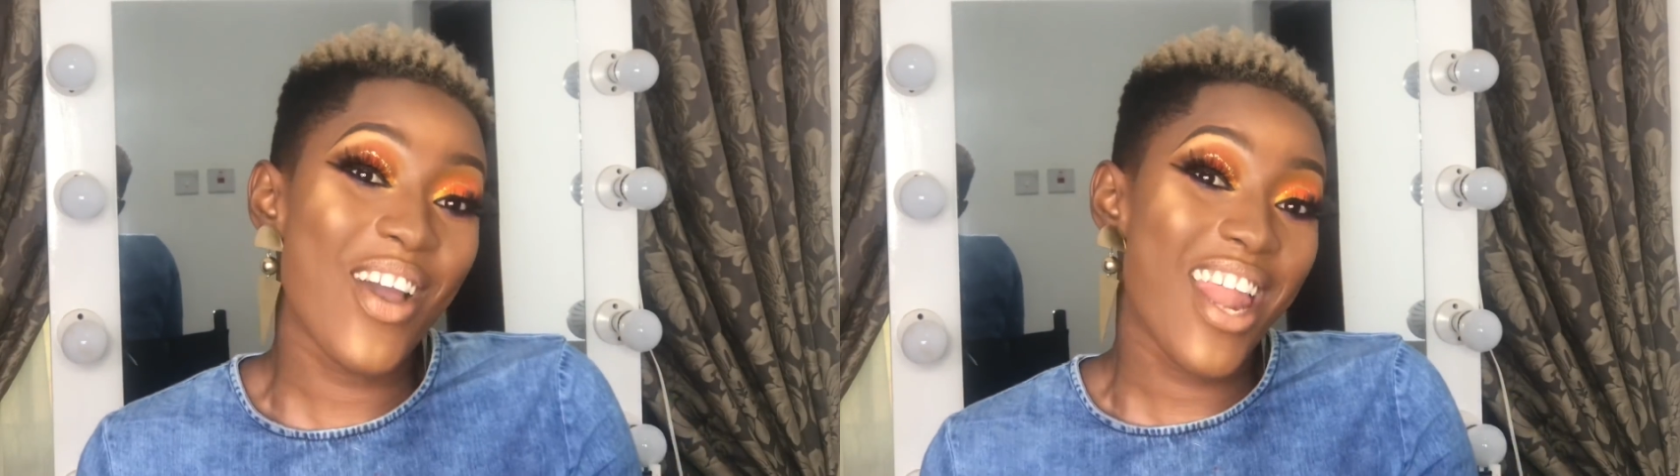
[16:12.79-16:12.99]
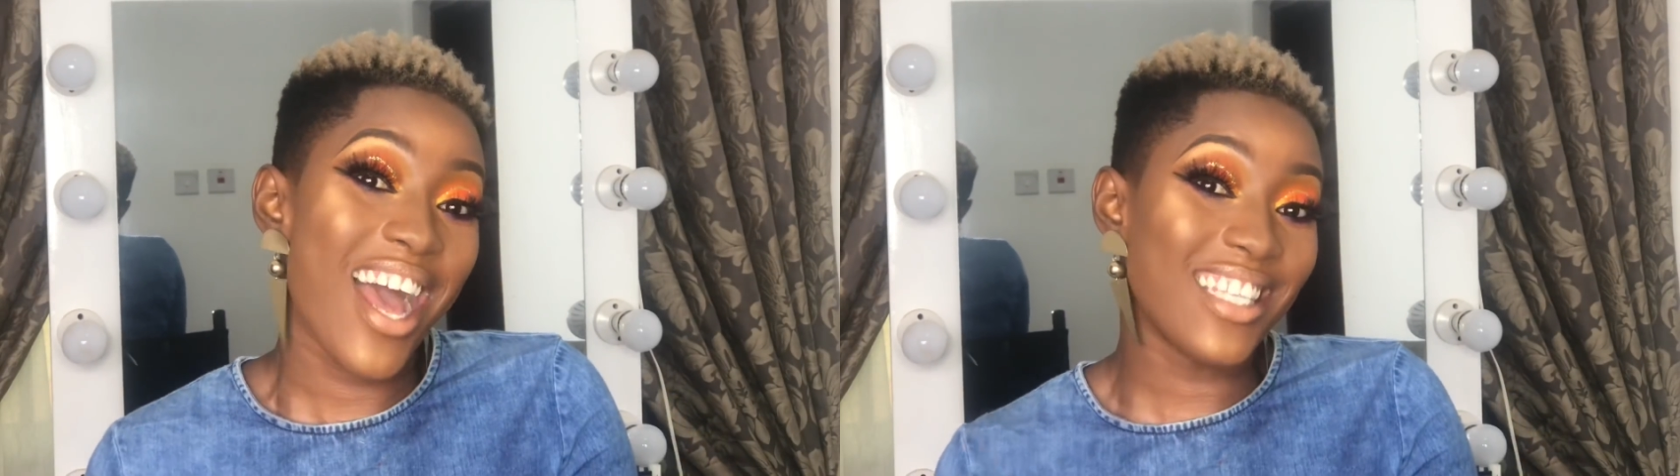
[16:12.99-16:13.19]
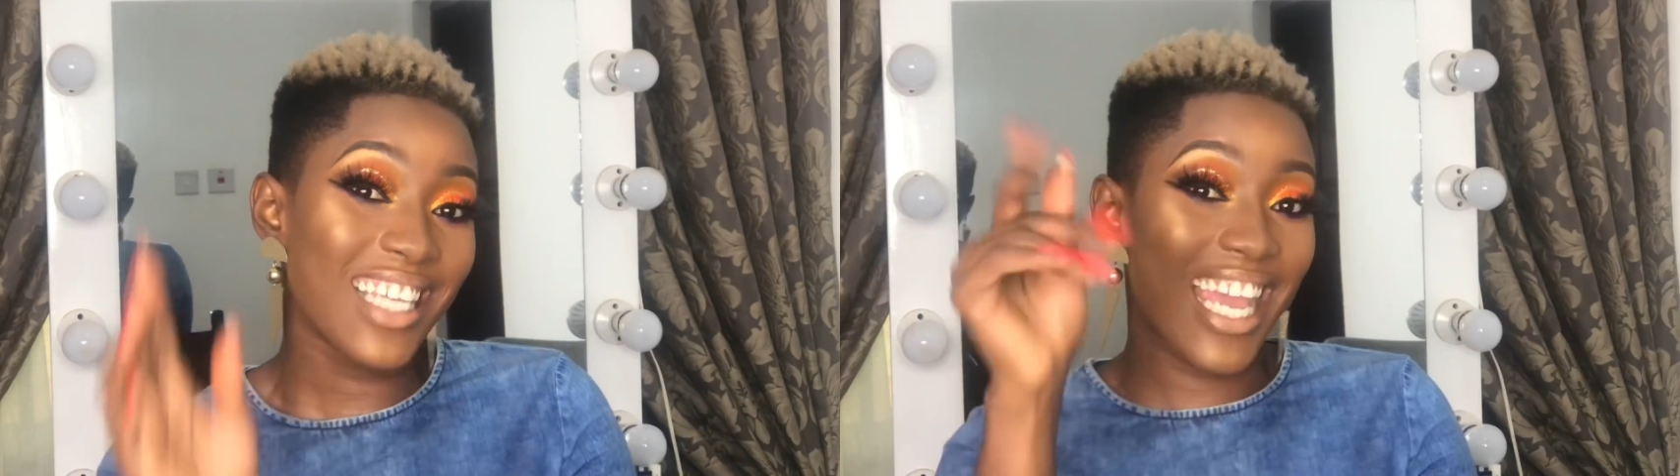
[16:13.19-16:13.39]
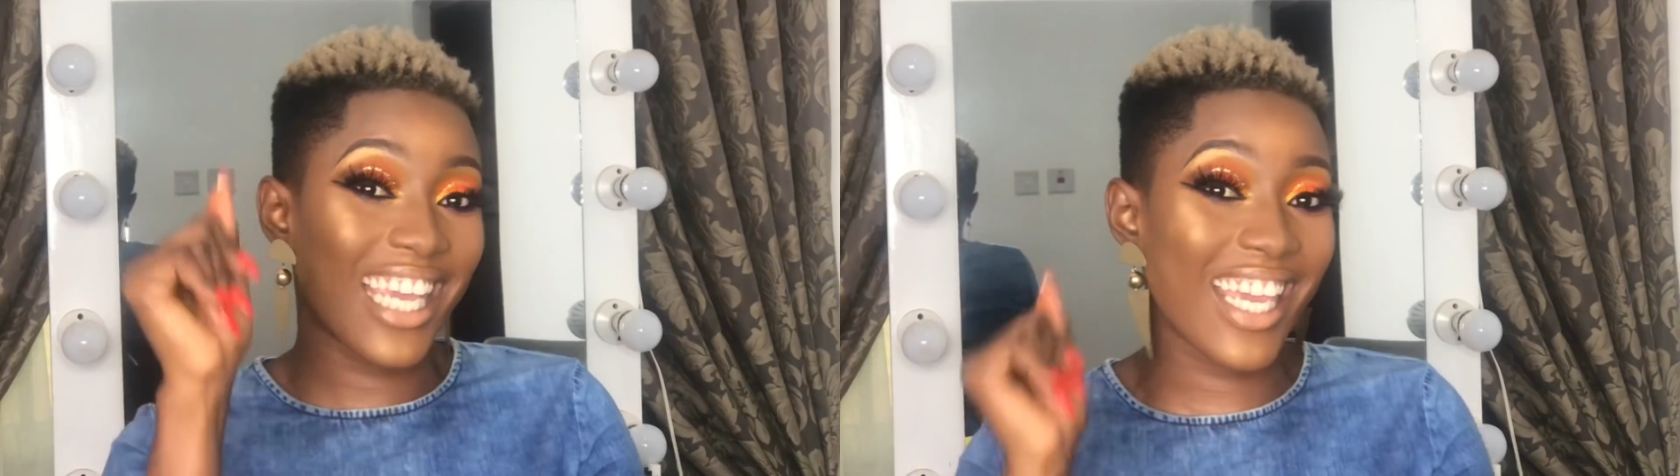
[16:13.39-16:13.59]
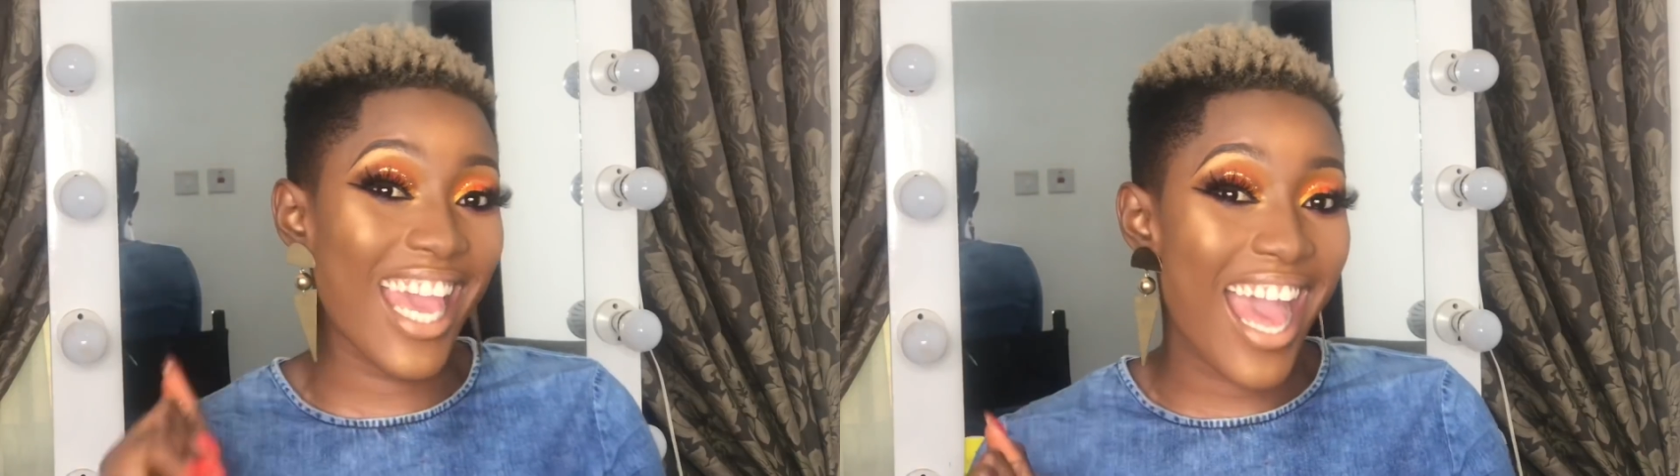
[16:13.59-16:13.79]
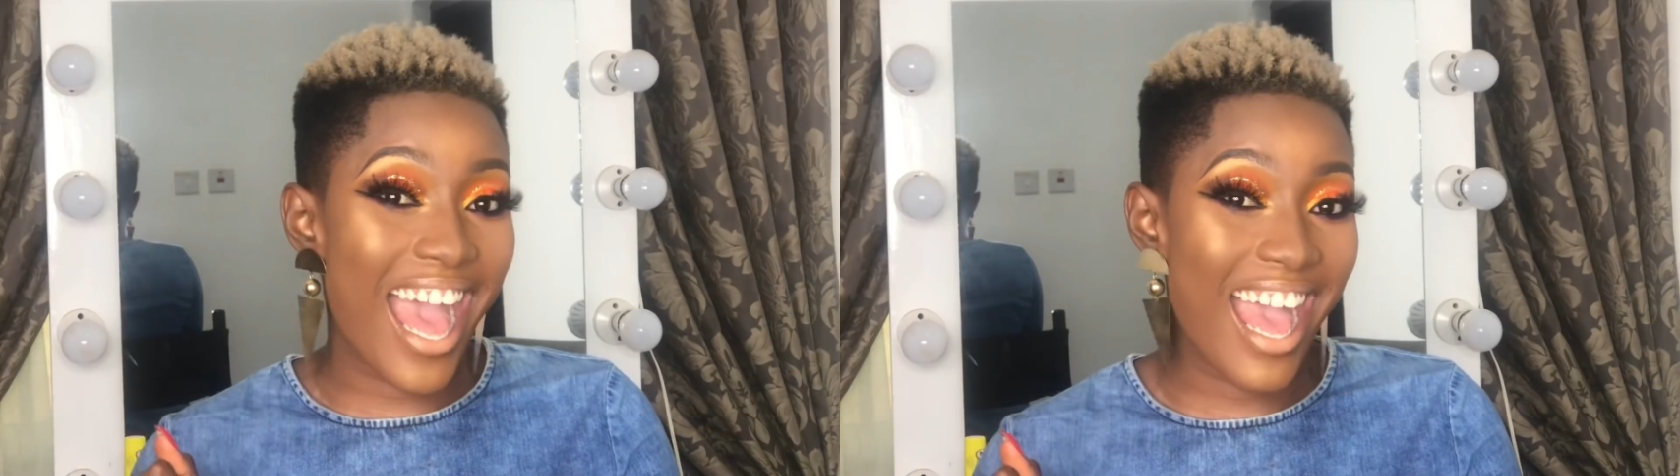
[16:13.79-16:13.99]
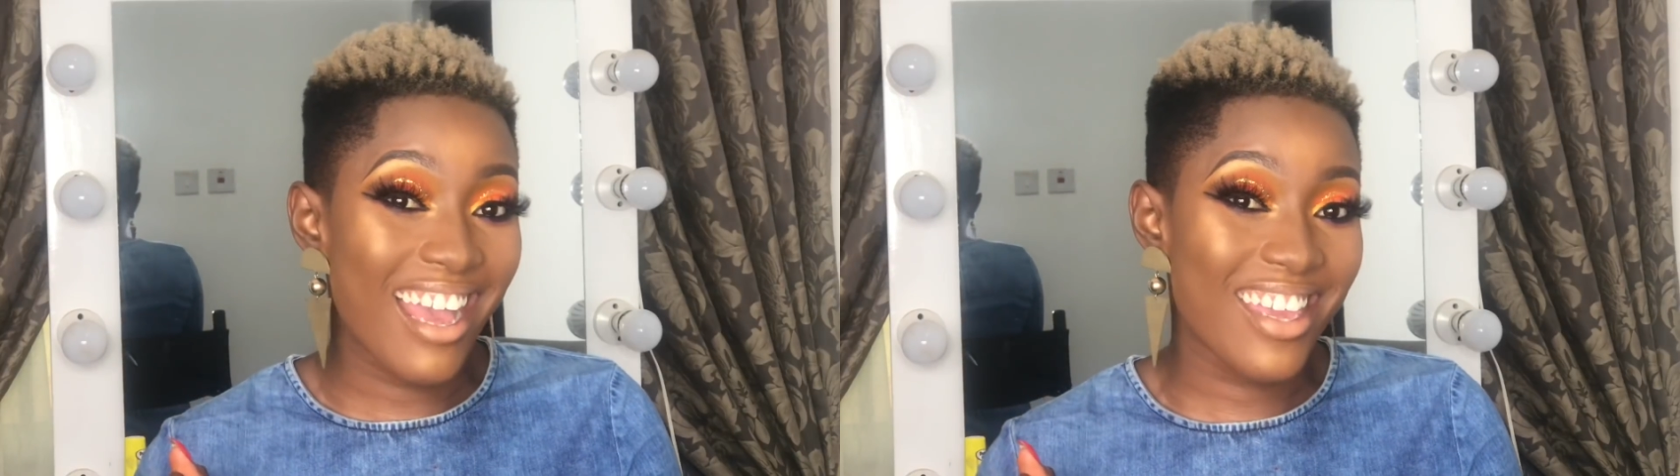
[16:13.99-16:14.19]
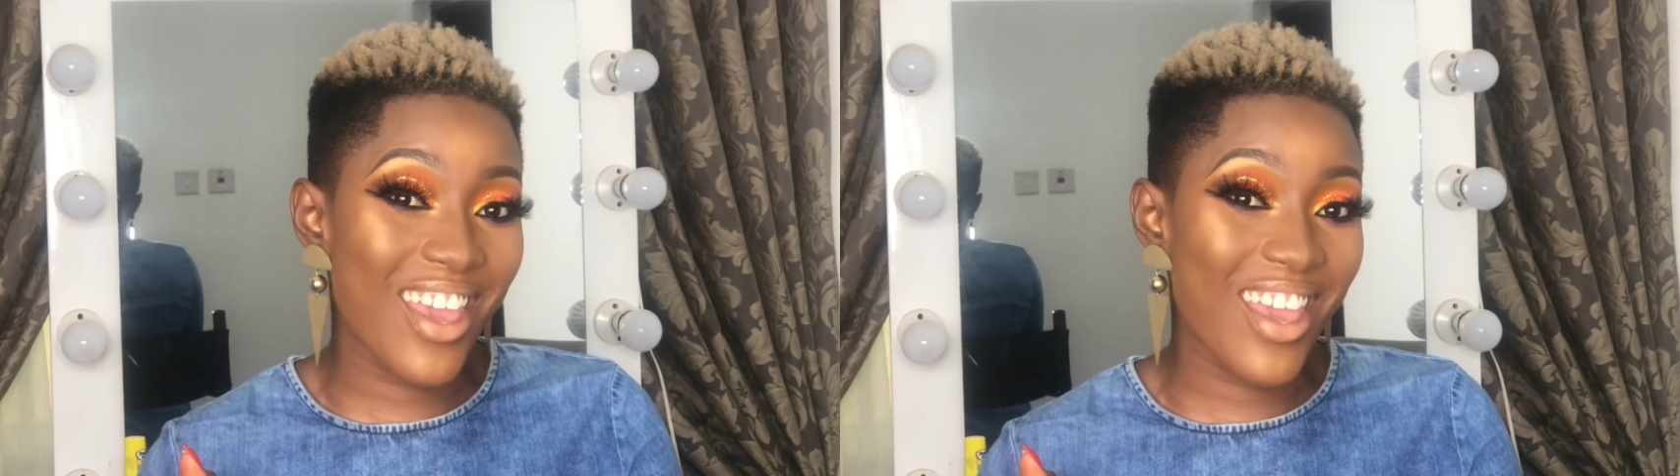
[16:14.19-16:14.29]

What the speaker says: going out to IKEA.